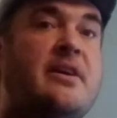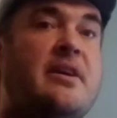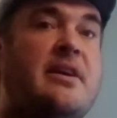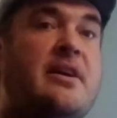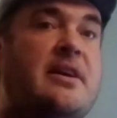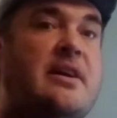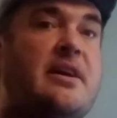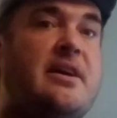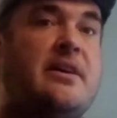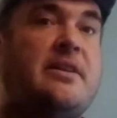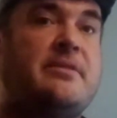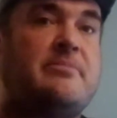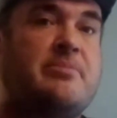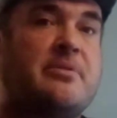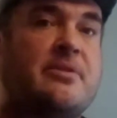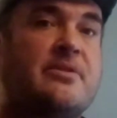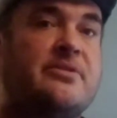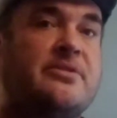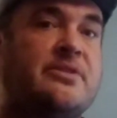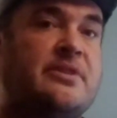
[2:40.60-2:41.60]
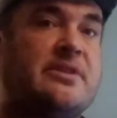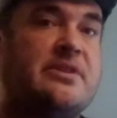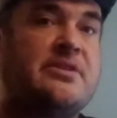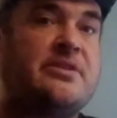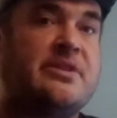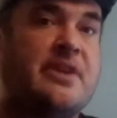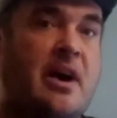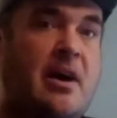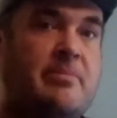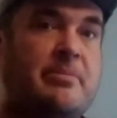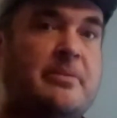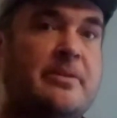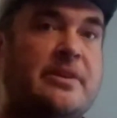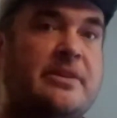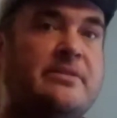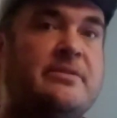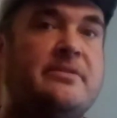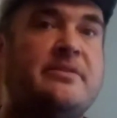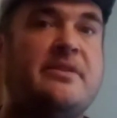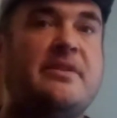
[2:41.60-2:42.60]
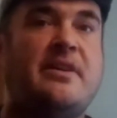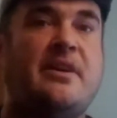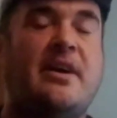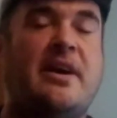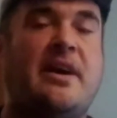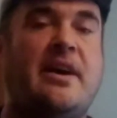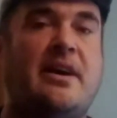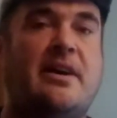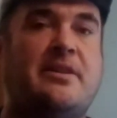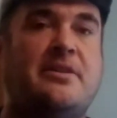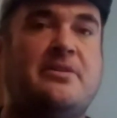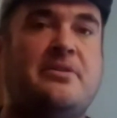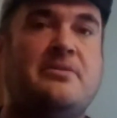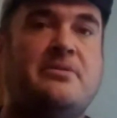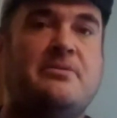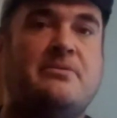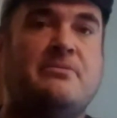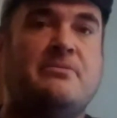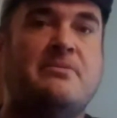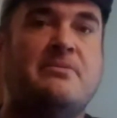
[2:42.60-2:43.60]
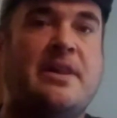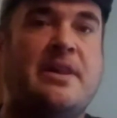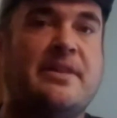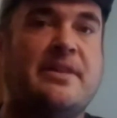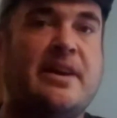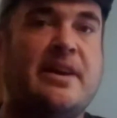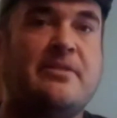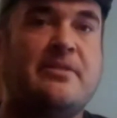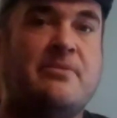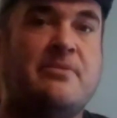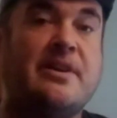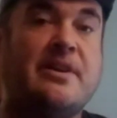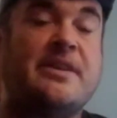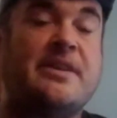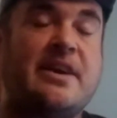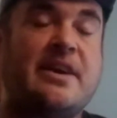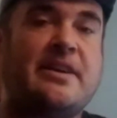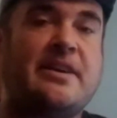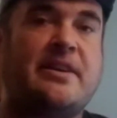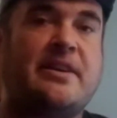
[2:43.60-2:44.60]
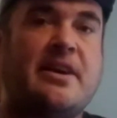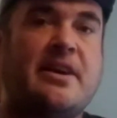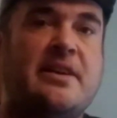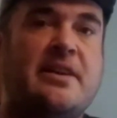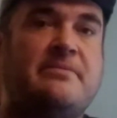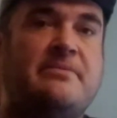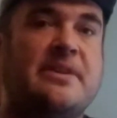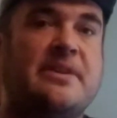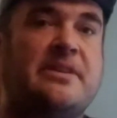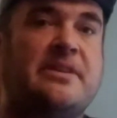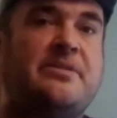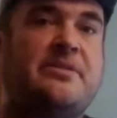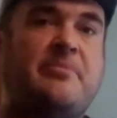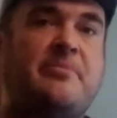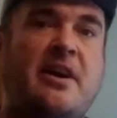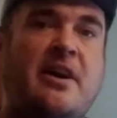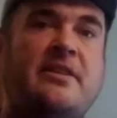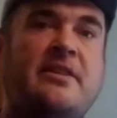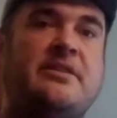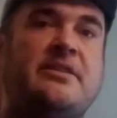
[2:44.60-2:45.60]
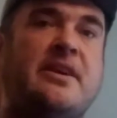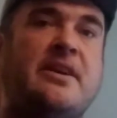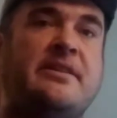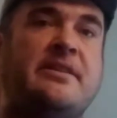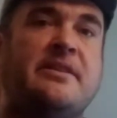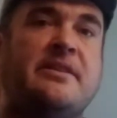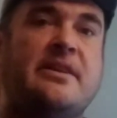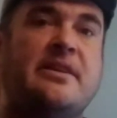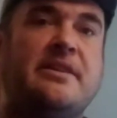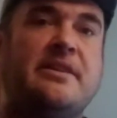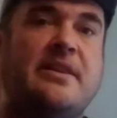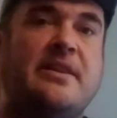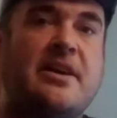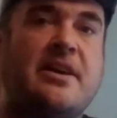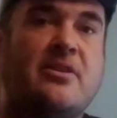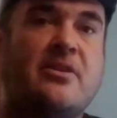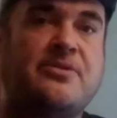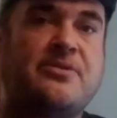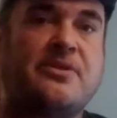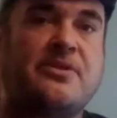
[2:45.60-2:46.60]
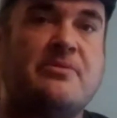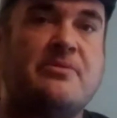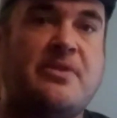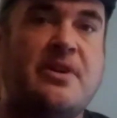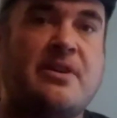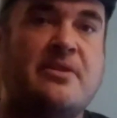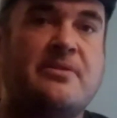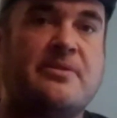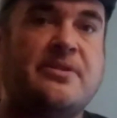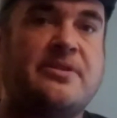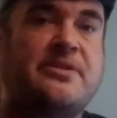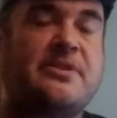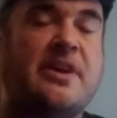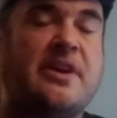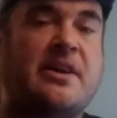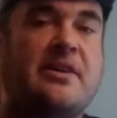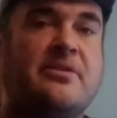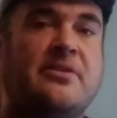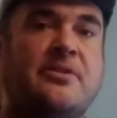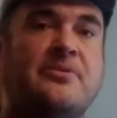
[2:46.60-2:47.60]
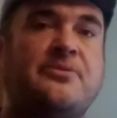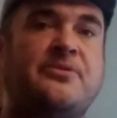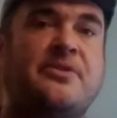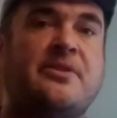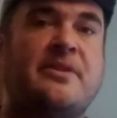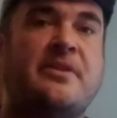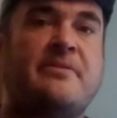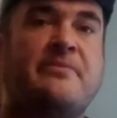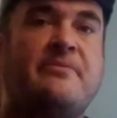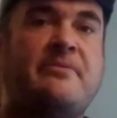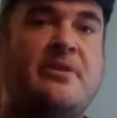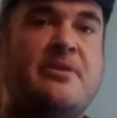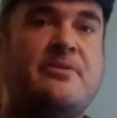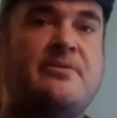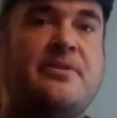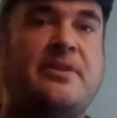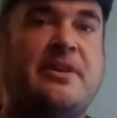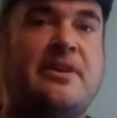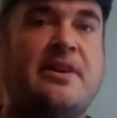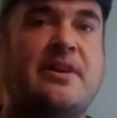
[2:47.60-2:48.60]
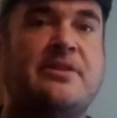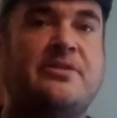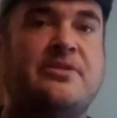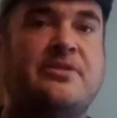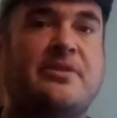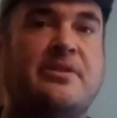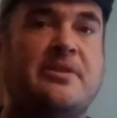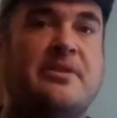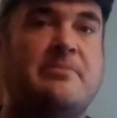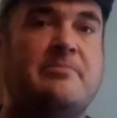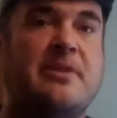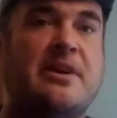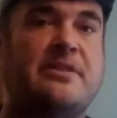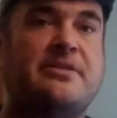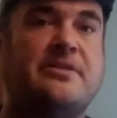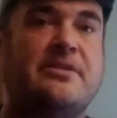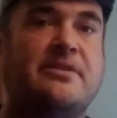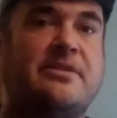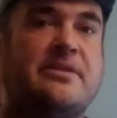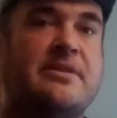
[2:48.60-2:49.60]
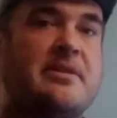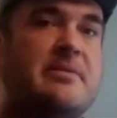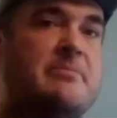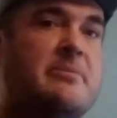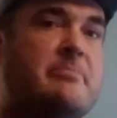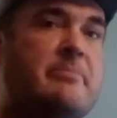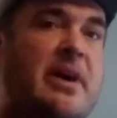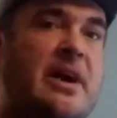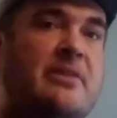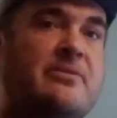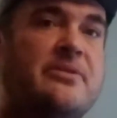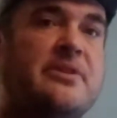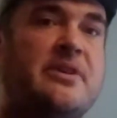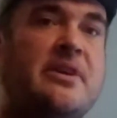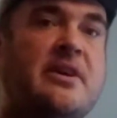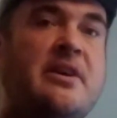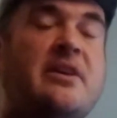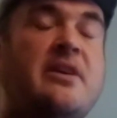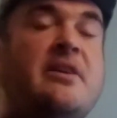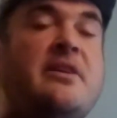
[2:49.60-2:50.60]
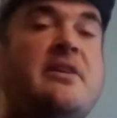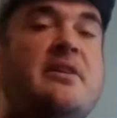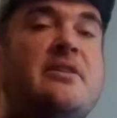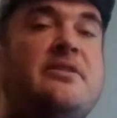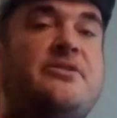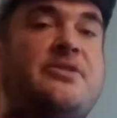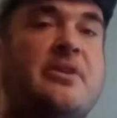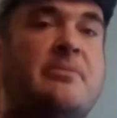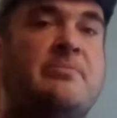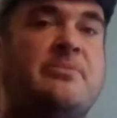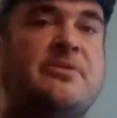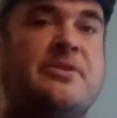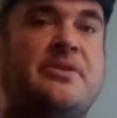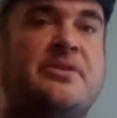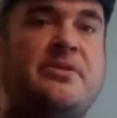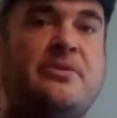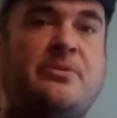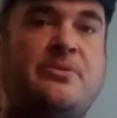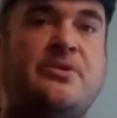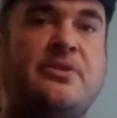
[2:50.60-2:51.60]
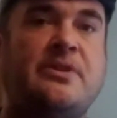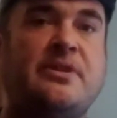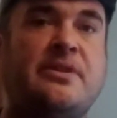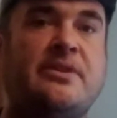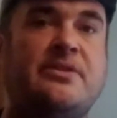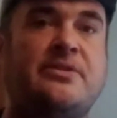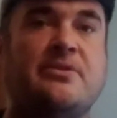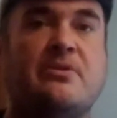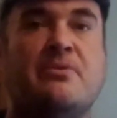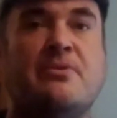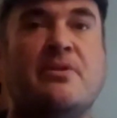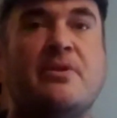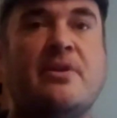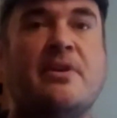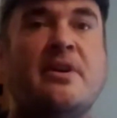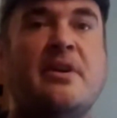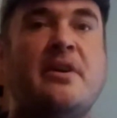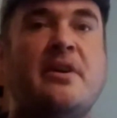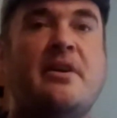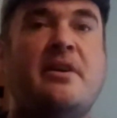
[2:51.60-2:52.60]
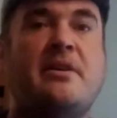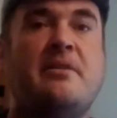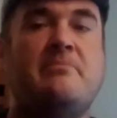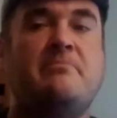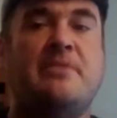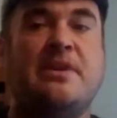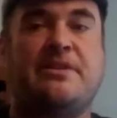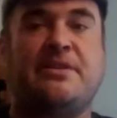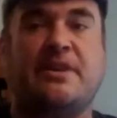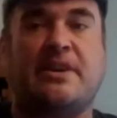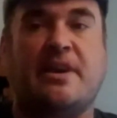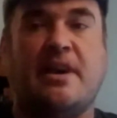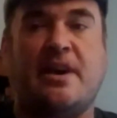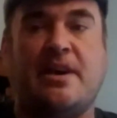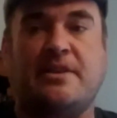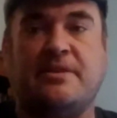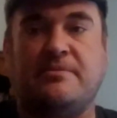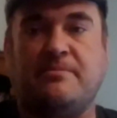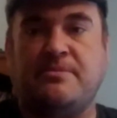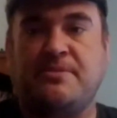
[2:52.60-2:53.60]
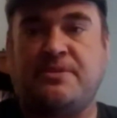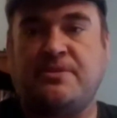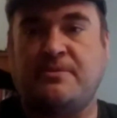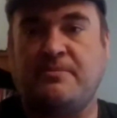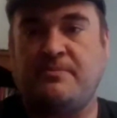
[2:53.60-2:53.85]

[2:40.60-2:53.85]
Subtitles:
hey, the person is shopping, and what they can kind of expect, and then they also know to stay close to their phone in case you're going to message them about substitutions or missing items.